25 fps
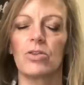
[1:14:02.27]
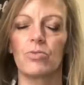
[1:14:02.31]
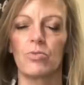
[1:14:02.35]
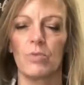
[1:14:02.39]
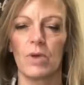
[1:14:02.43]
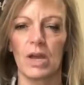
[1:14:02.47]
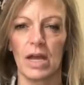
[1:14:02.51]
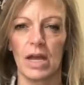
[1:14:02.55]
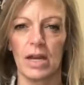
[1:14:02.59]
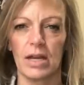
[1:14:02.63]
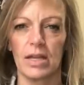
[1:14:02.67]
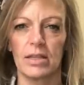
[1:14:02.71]

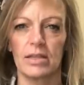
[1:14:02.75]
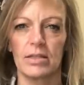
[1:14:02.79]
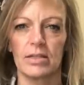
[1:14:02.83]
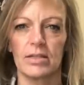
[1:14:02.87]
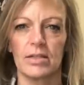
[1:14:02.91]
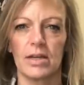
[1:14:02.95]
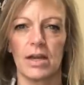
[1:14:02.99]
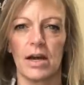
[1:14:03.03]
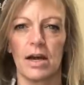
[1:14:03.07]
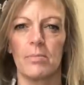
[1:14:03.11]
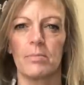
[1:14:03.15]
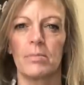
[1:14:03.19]
thread at the
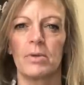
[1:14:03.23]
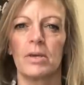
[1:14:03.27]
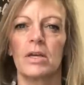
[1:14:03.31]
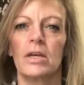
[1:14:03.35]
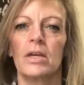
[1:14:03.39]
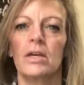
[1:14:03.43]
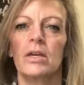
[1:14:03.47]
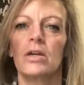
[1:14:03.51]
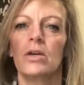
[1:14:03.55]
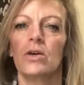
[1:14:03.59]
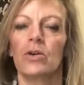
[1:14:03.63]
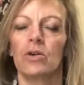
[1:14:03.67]
top
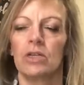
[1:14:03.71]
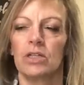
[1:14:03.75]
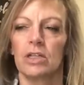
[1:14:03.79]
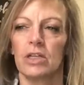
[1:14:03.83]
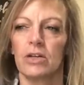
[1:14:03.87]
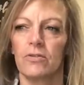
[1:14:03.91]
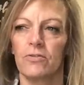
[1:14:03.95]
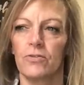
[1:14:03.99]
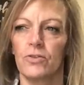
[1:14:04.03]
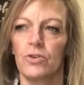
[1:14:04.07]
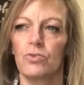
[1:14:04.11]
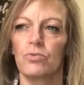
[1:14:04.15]

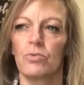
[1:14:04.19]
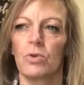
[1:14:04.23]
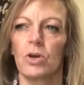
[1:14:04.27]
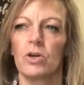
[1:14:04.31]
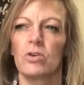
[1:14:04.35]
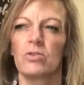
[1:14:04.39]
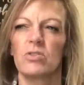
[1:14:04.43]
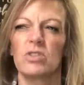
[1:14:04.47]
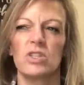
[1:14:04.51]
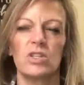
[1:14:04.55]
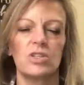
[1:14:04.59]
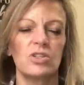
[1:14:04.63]
did a few
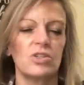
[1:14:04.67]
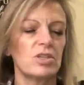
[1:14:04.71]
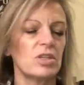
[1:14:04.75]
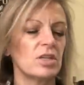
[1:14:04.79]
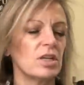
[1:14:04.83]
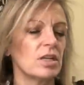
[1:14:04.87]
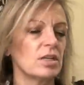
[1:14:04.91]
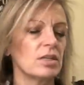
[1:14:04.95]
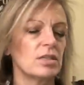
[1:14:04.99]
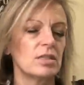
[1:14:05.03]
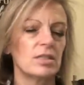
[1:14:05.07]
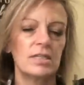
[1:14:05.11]
rows, just
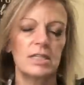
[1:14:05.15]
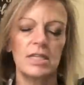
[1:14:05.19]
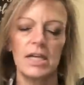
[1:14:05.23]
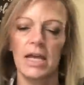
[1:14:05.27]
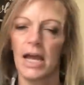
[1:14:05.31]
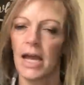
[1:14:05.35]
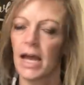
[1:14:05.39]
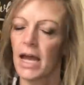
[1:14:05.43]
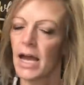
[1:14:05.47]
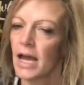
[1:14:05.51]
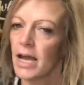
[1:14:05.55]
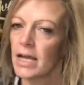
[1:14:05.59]
did a
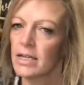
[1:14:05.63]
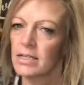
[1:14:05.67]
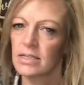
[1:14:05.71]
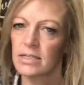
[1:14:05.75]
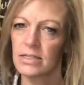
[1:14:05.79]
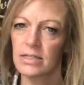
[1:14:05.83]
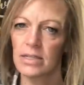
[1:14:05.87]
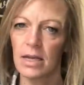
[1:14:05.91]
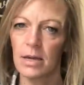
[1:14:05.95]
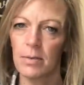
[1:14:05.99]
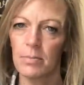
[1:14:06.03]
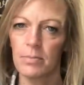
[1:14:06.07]
tad
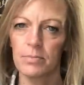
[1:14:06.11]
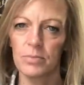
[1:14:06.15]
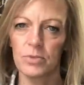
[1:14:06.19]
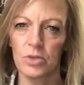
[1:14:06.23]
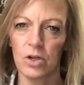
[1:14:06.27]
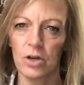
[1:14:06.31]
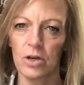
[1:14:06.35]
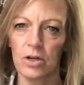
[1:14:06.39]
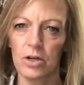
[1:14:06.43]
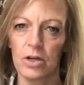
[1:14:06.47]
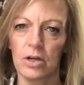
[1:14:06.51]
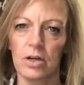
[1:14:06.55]
step
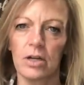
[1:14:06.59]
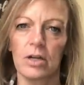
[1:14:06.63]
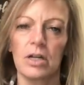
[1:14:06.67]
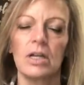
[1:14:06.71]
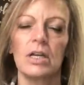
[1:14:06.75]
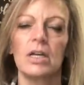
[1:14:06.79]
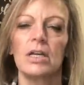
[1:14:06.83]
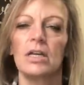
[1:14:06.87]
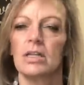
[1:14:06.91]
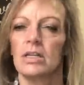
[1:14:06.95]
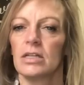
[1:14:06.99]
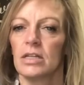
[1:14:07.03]
darker,
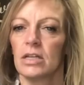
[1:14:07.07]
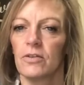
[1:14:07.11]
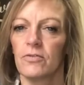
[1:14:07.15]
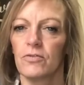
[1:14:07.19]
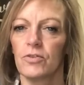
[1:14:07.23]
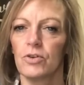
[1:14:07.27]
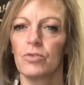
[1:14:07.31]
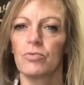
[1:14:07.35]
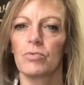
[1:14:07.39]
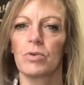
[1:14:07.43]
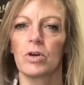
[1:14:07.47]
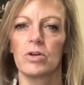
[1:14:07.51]
did a
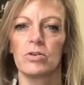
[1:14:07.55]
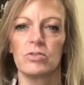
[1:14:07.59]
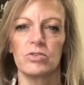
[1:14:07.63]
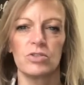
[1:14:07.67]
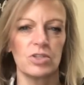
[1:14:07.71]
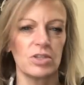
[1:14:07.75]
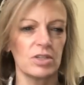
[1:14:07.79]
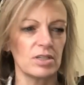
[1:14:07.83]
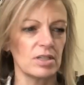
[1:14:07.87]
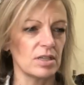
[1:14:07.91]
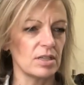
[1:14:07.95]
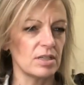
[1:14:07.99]
few rows,
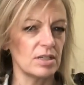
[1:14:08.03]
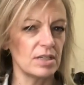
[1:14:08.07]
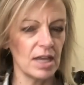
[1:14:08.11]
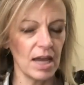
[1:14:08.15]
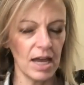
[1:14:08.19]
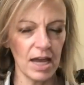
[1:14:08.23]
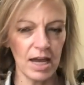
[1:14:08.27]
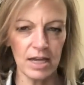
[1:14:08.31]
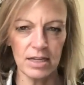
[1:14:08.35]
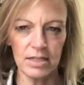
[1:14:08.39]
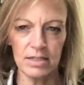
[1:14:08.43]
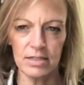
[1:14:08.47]
just a
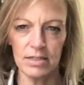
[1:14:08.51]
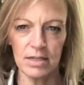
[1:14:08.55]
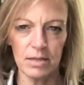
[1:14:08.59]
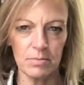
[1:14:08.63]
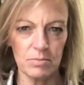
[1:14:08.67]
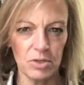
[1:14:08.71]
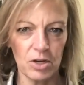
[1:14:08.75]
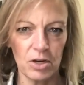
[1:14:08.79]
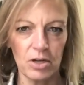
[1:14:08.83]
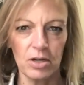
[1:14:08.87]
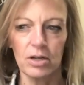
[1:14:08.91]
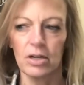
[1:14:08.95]
tad
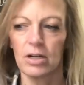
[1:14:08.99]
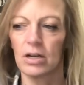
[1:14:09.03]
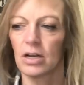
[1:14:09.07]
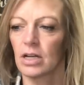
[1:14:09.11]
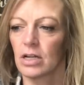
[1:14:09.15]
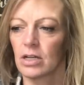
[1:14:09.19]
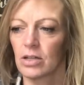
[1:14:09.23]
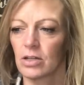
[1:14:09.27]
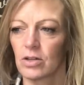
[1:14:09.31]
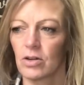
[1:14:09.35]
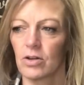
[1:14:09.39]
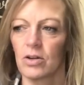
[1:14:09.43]
step darker
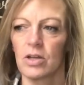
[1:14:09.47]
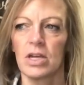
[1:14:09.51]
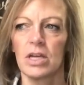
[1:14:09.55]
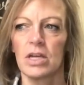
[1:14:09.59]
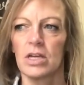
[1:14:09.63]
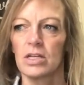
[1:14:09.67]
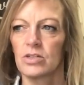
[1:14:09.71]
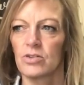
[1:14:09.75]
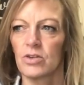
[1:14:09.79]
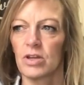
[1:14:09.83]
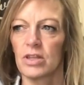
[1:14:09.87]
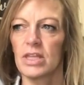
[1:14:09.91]
and little.
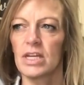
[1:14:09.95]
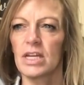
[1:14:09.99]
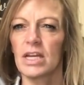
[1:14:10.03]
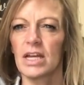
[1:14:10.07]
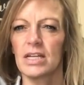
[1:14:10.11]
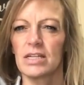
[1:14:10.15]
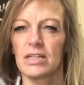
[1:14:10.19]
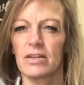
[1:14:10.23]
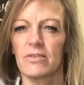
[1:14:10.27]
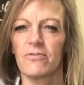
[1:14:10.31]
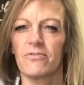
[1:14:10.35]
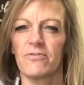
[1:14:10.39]
So I think
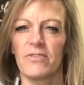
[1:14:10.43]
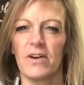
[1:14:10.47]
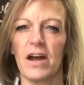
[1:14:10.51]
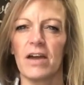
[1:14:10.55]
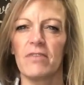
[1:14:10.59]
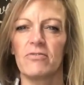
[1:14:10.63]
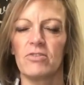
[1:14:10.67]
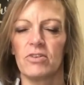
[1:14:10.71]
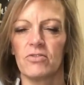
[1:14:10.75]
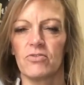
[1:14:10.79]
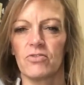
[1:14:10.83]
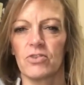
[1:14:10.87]
I did
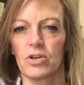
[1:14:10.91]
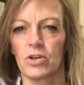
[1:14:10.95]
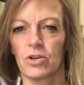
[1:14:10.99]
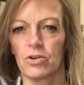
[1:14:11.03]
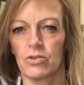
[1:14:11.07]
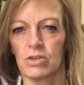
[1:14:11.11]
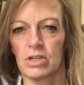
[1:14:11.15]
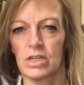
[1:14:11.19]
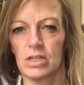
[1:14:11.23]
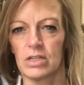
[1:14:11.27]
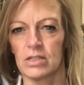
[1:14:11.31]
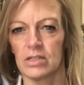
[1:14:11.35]
five different
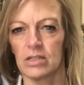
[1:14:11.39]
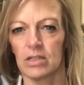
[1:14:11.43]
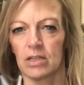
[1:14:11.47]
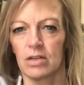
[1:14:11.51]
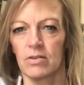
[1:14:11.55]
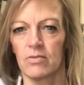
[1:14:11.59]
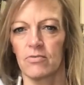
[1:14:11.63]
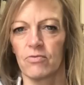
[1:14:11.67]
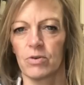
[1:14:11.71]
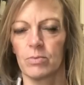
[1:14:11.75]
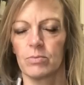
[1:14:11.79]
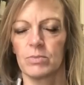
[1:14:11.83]
greens
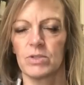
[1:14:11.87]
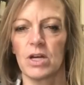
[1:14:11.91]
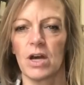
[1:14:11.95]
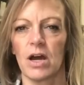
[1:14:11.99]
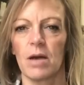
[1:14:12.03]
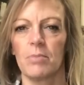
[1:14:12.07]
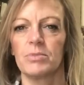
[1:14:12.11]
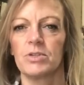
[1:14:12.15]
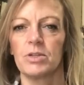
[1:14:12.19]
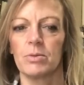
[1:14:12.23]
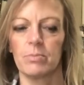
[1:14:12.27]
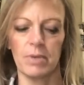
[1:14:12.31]
and from
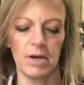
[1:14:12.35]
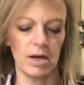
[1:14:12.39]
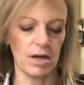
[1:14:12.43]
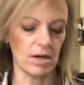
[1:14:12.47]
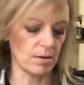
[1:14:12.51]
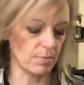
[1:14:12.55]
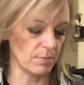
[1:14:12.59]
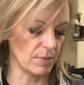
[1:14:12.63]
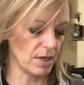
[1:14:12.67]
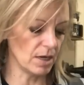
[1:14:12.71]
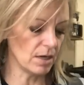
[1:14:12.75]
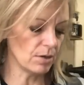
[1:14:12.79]
top to
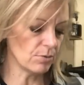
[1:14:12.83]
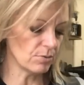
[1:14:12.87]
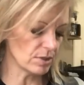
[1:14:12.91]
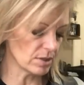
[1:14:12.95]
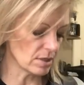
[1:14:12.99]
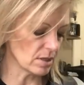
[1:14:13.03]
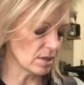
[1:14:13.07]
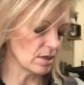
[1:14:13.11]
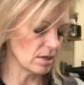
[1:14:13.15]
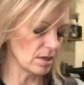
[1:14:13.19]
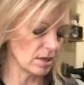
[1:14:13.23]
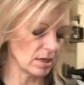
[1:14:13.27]
bottom and it
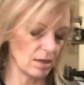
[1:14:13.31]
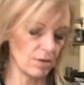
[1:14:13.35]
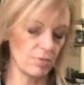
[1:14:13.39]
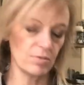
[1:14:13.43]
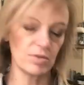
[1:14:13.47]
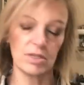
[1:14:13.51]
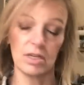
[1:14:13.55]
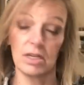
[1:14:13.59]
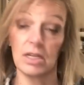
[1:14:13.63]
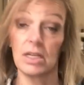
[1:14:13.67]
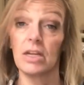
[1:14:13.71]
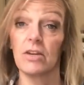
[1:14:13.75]
was an it
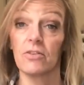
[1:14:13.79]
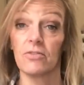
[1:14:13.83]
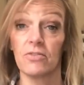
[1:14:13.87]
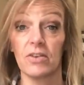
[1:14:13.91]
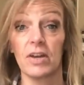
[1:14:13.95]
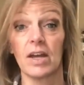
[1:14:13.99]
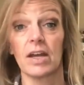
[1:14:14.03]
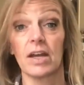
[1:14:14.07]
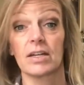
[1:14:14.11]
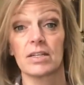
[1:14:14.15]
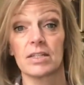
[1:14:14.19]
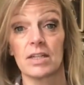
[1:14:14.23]
was a neat
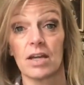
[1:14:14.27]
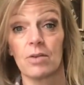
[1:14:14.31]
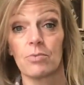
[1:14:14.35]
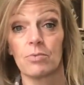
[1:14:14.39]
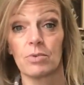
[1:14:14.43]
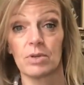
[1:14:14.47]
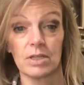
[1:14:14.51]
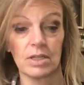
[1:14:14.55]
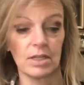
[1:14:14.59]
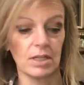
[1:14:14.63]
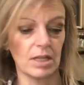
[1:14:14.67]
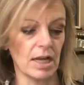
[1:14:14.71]
effect. I
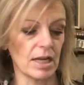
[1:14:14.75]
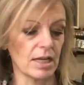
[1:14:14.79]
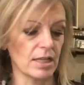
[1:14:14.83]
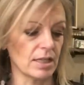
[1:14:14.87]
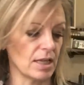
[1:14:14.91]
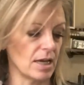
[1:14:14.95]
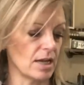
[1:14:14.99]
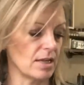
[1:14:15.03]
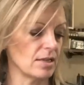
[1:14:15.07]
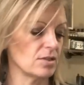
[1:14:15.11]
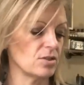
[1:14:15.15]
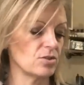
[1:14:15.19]
really like
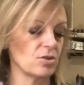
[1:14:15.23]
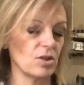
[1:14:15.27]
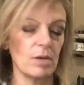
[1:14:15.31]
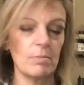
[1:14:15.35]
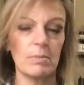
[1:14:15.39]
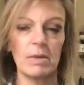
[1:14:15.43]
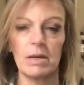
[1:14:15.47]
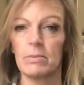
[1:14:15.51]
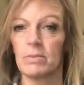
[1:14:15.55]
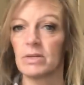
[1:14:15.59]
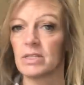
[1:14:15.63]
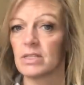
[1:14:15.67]
that. So that
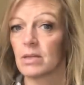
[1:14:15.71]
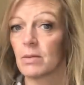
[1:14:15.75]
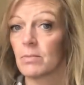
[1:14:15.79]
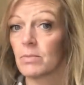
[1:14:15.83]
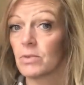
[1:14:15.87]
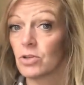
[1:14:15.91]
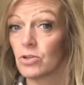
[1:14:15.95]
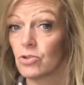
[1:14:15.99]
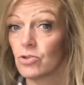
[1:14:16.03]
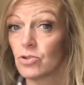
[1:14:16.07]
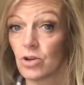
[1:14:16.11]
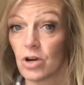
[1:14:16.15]
might be
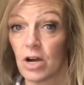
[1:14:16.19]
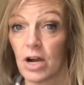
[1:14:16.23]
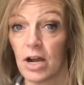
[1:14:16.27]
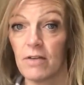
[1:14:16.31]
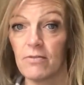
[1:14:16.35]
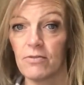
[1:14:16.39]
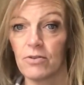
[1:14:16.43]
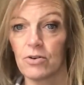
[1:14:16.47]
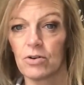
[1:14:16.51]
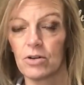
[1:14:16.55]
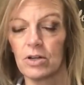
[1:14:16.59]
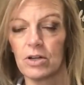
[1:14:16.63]
something you try
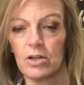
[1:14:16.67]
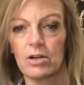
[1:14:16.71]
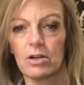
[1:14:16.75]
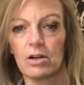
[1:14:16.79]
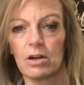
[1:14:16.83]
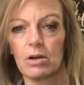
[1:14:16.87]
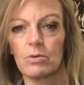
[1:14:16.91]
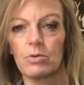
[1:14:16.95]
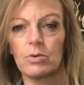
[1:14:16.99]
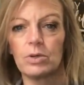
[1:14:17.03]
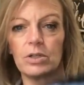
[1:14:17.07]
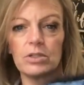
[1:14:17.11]
if you're a long
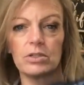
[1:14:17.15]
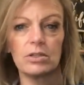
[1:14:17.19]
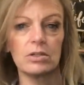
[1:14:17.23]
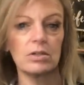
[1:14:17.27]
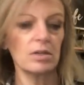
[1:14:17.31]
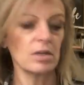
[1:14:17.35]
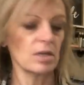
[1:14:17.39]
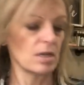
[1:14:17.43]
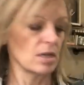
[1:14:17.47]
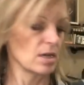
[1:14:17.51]
arm quilter.